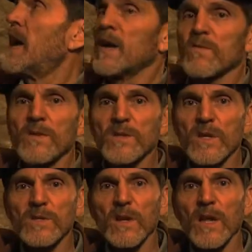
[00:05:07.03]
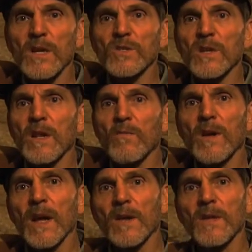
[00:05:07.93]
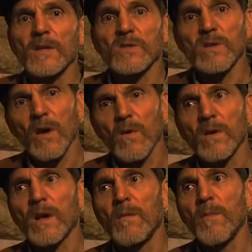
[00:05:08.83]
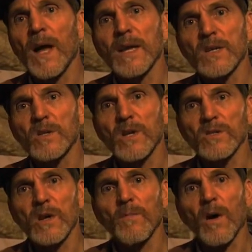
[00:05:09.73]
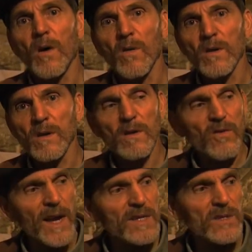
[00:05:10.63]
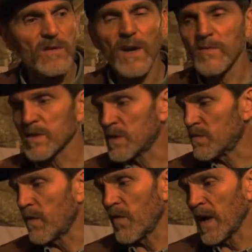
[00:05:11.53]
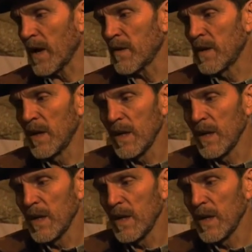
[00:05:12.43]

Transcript: after this installation, and we had the installer come back and touch up all the cracks and crevices we found